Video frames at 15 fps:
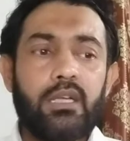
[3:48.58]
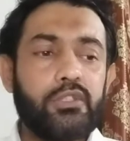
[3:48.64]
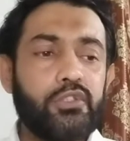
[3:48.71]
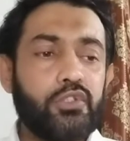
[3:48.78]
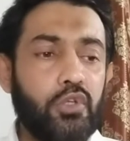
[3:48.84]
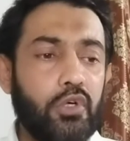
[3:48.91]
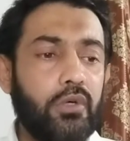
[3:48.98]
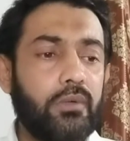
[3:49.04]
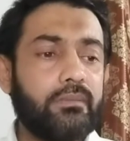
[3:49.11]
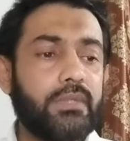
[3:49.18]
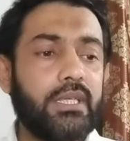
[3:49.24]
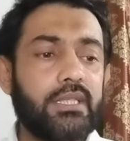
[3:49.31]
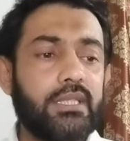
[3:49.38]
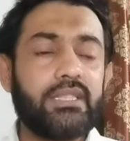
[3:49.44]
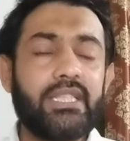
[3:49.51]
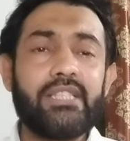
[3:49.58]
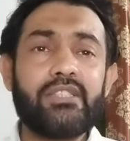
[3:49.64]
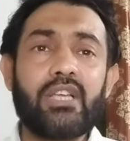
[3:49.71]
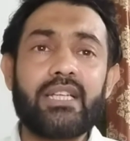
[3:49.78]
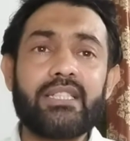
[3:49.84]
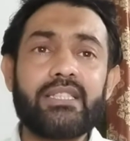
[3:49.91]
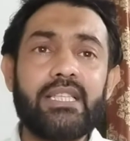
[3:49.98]
So these
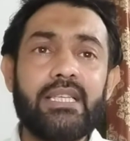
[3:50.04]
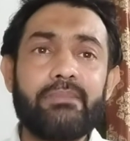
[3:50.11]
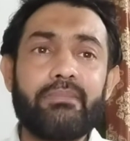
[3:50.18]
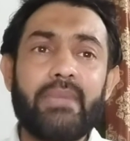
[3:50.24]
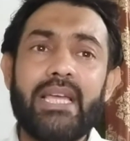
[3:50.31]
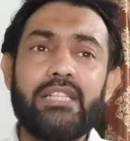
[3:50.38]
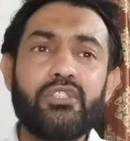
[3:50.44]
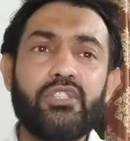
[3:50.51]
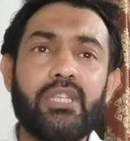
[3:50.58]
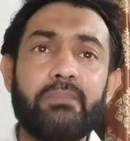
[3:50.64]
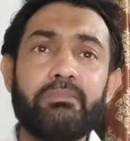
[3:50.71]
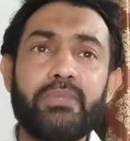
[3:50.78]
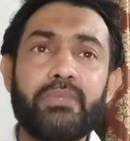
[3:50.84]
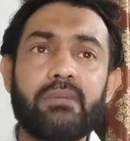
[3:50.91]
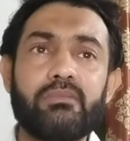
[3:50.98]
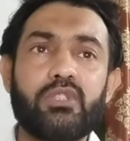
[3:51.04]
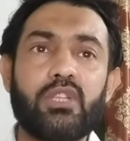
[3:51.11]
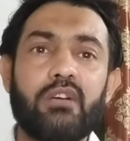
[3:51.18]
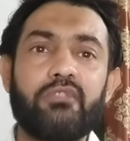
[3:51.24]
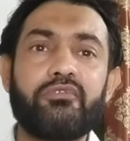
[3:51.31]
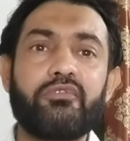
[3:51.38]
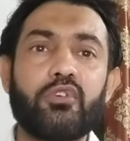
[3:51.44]
are the main symptoms
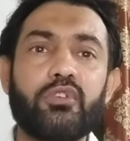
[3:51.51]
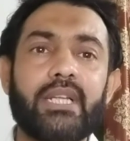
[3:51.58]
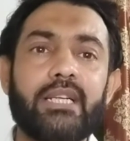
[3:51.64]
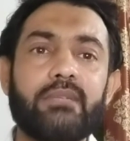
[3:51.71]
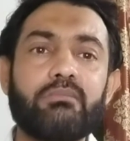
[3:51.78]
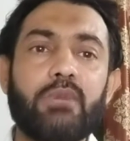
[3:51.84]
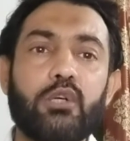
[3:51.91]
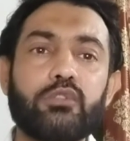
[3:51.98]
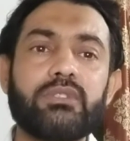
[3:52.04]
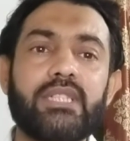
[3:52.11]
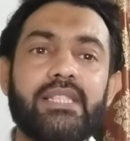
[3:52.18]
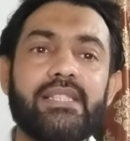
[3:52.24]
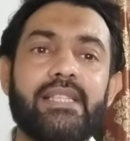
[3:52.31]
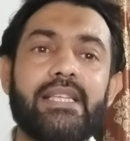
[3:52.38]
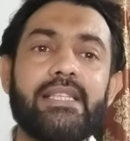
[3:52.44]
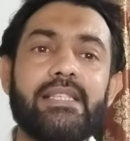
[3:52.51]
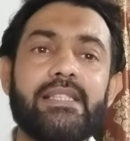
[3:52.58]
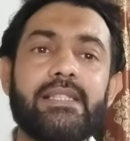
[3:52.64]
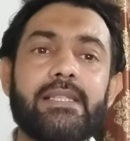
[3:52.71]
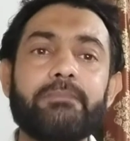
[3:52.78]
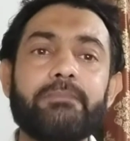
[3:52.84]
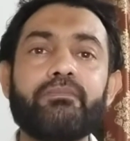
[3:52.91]
of foot and mouth disease.